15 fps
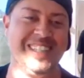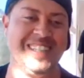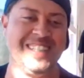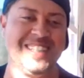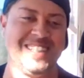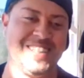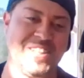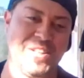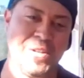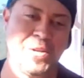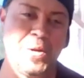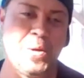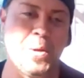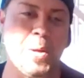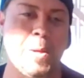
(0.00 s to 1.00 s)

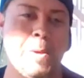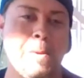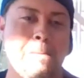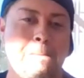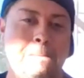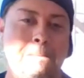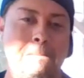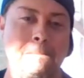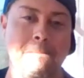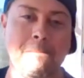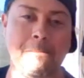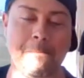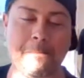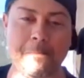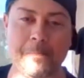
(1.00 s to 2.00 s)

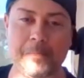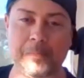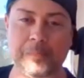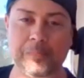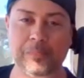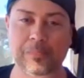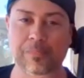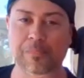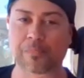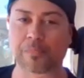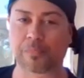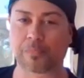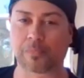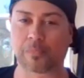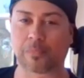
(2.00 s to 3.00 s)

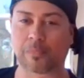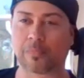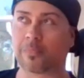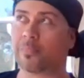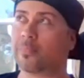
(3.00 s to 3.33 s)
No words are spoken by the person on screen.